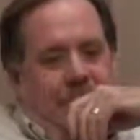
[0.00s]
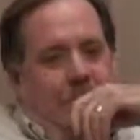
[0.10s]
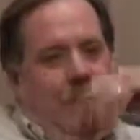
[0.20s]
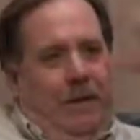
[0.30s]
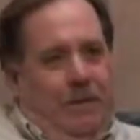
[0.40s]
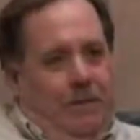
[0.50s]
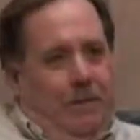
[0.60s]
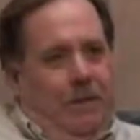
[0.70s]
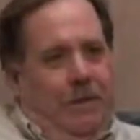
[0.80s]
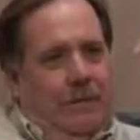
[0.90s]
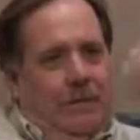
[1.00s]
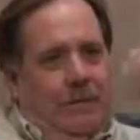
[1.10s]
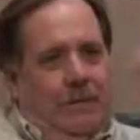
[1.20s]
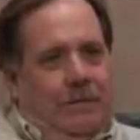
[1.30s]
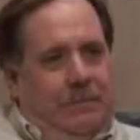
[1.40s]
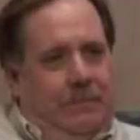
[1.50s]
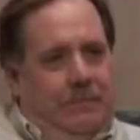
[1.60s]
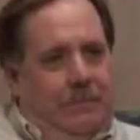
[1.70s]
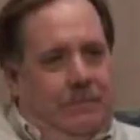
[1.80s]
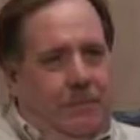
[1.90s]
going into work, and
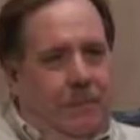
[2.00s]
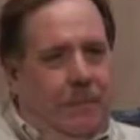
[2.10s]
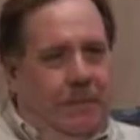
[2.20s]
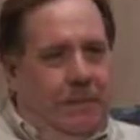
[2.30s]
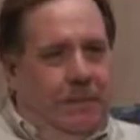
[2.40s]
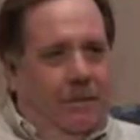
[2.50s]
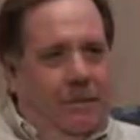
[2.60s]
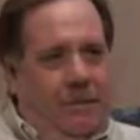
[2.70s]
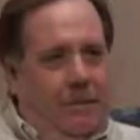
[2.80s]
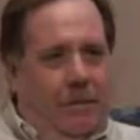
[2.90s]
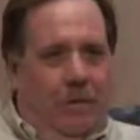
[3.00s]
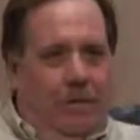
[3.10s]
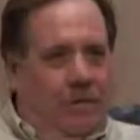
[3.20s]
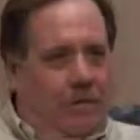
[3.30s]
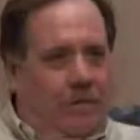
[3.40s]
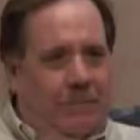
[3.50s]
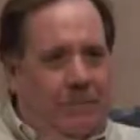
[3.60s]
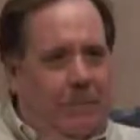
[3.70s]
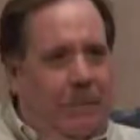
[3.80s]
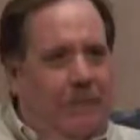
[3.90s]
we ended up rolling our
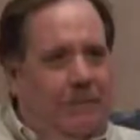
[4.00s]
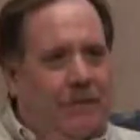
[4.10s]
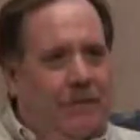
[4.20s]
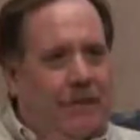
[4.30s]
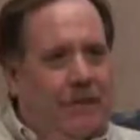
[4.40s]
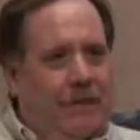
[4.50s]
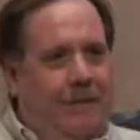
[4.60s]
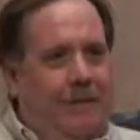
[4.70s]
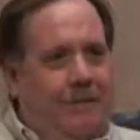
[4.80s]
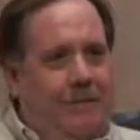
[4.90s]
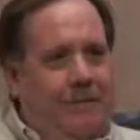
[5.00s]
toolboxes back in.